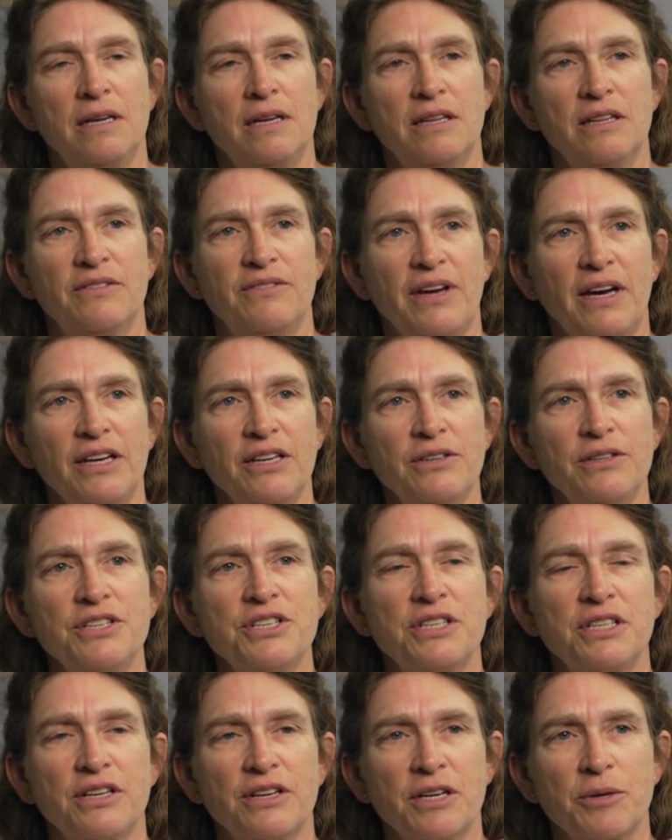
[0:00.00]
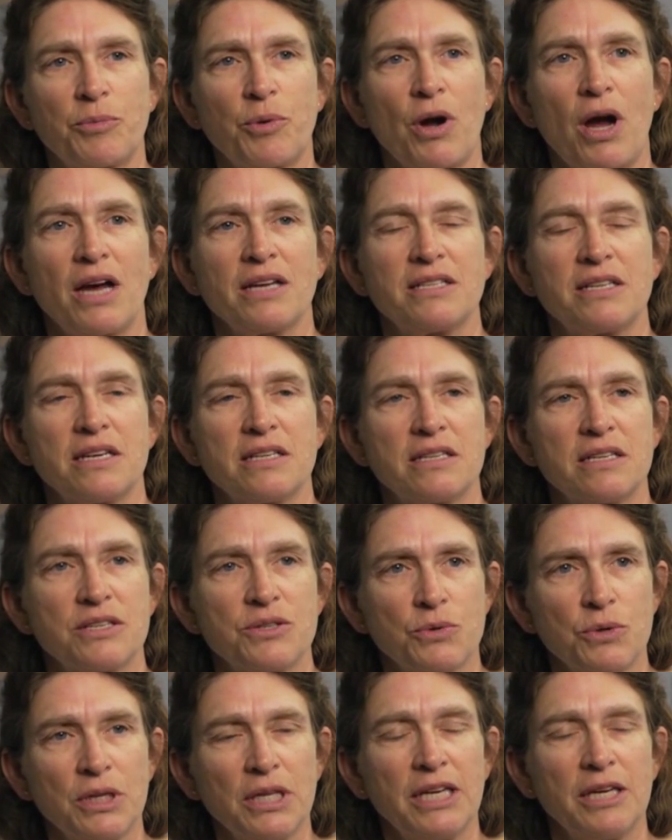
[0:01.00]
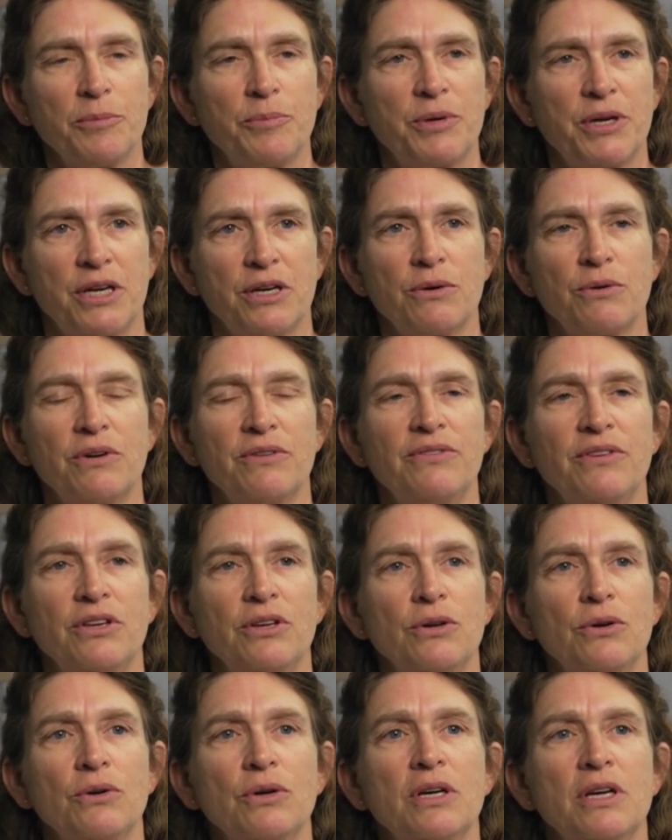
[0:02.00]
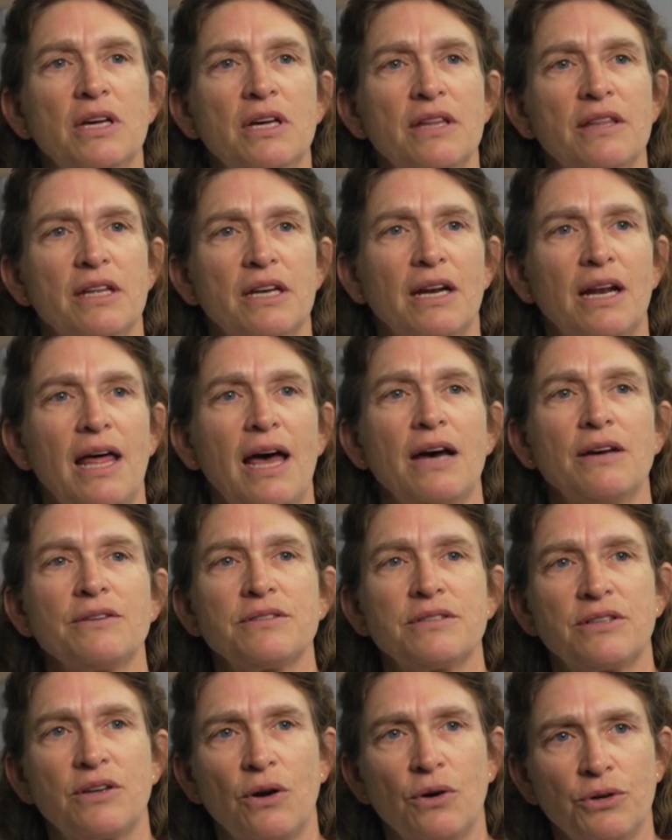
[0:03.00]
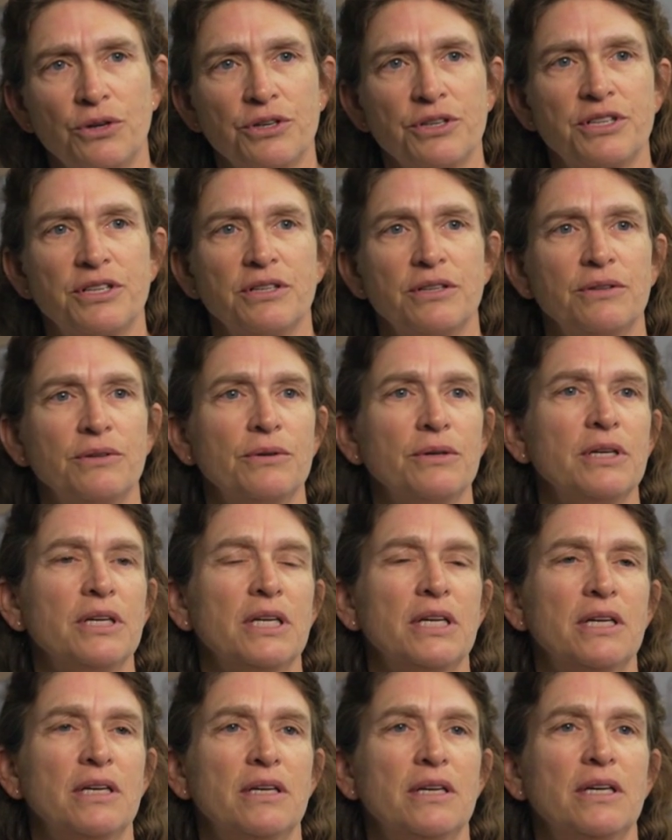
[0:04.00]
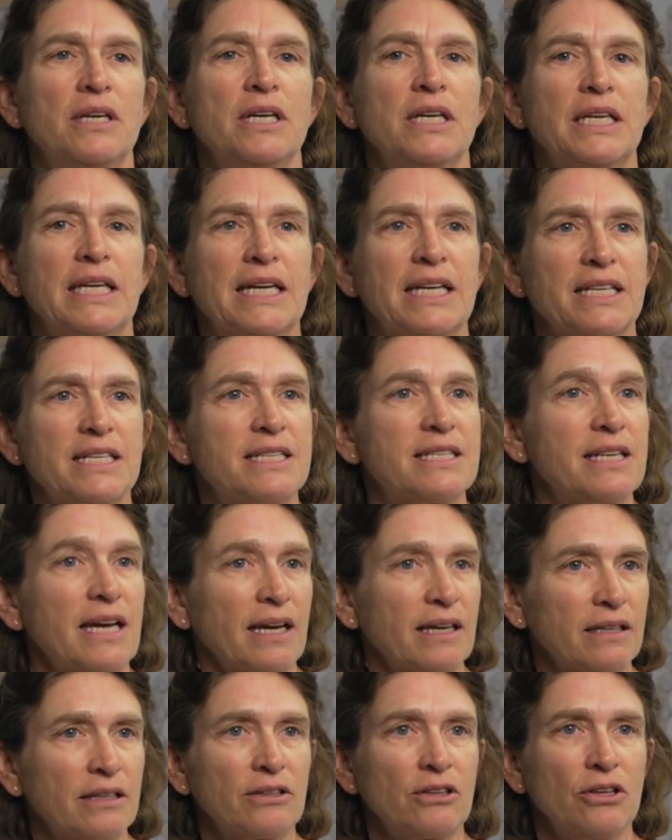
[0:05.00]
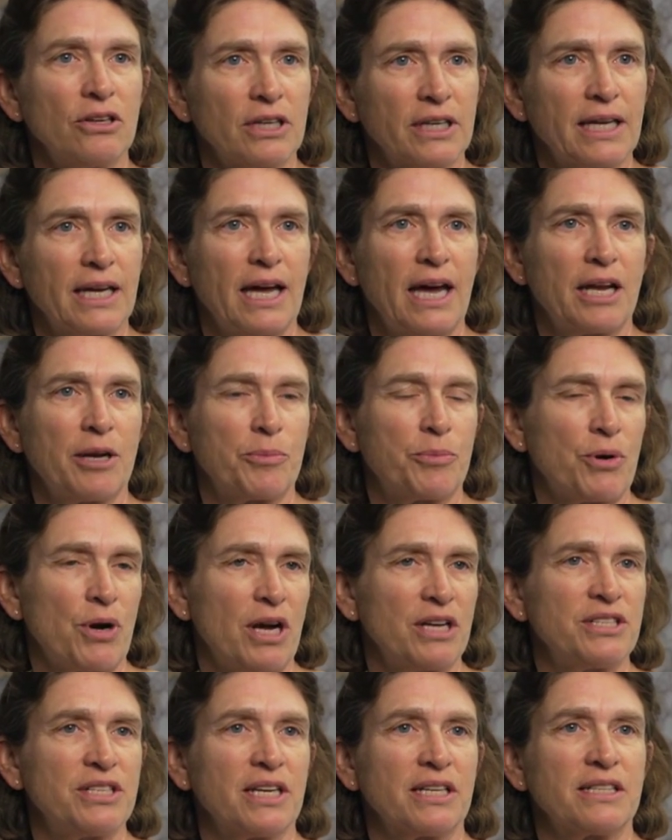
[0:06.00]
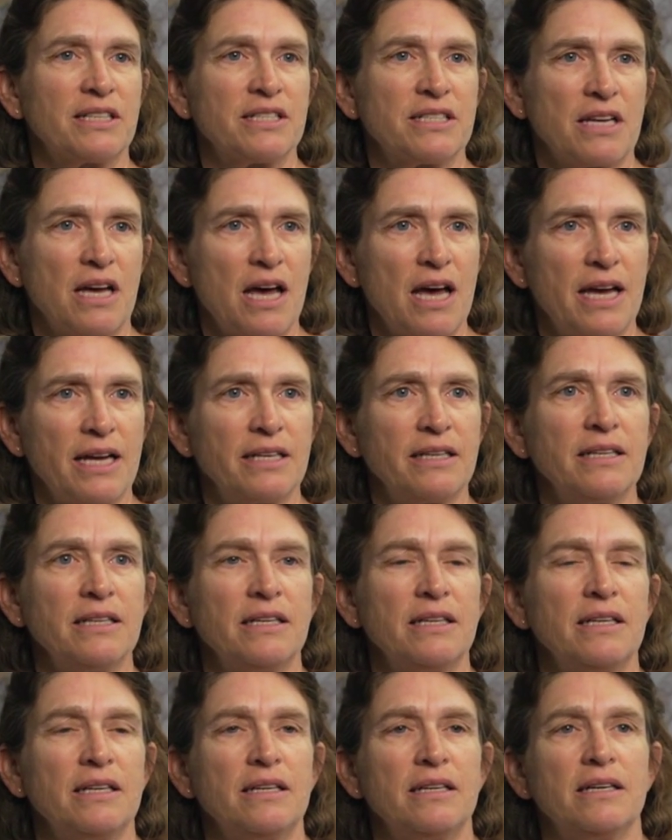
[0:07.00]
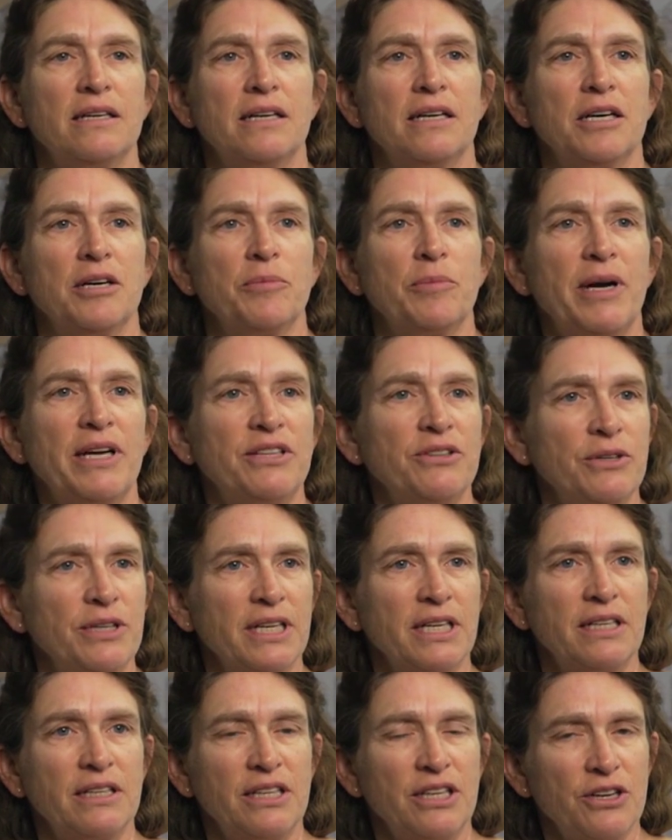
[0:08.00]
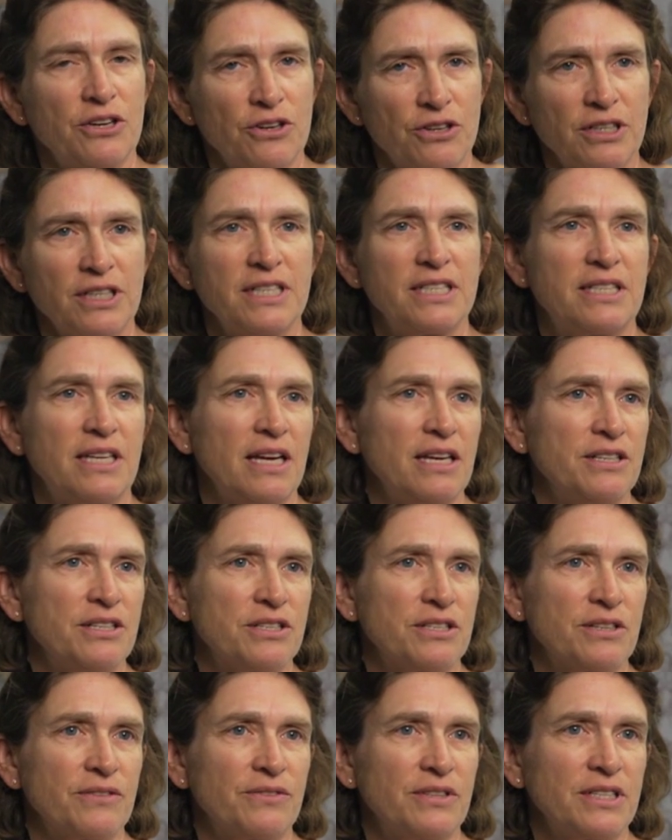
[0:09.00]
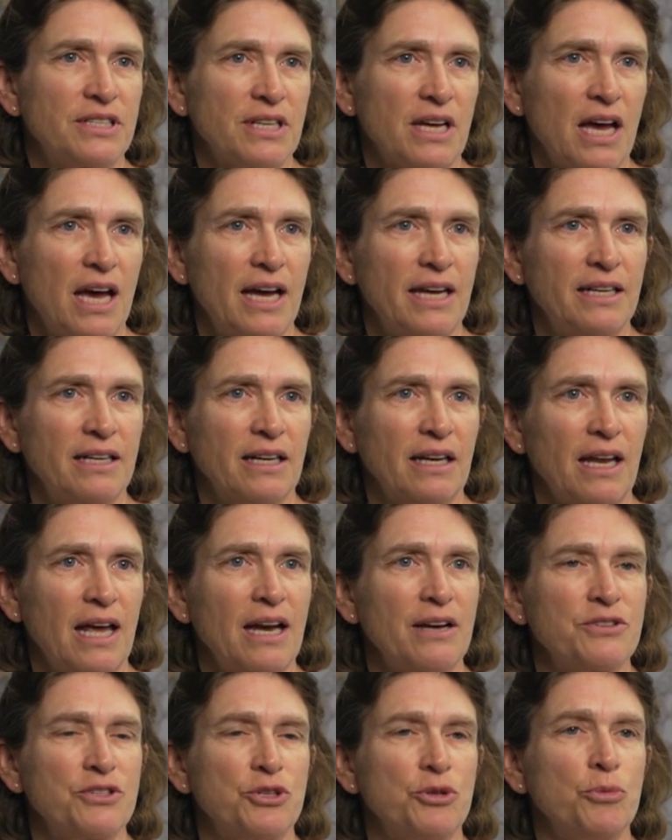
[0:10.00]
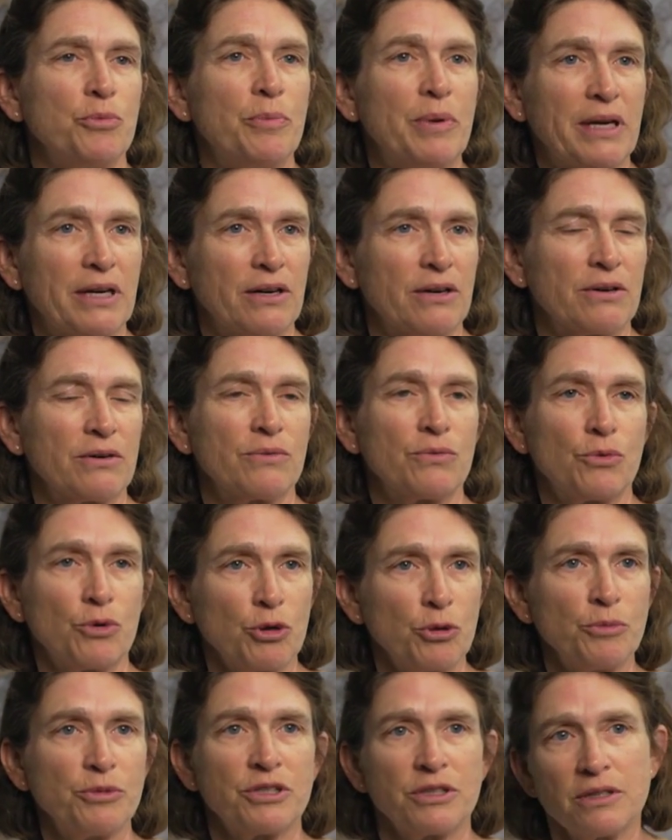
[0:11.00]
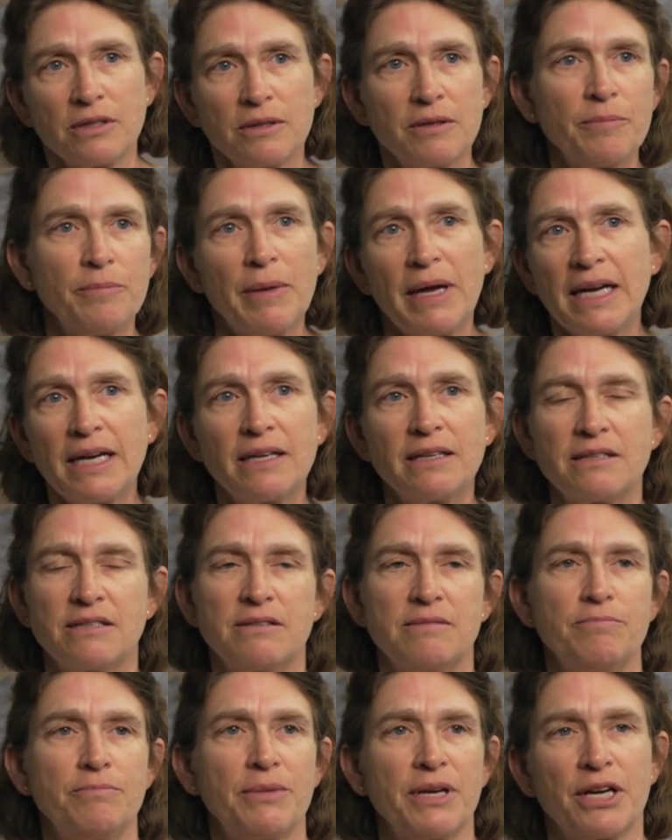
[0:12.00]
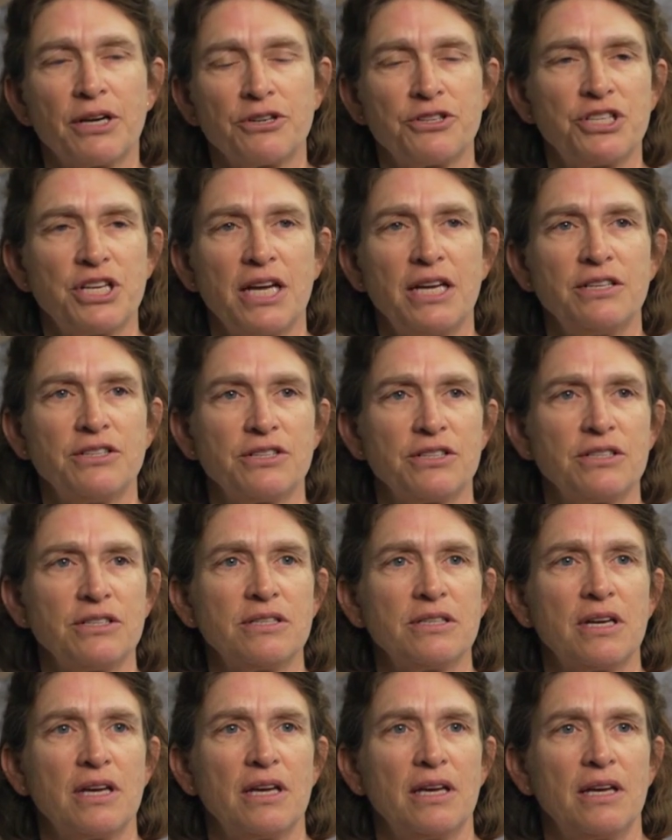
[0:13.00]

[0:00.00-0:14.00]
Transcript: The value engineering process is really a peer review that allows an owner to get a second look at a project design um, by doing it in the early stages of design, it allows you bigger room to make bigger changes.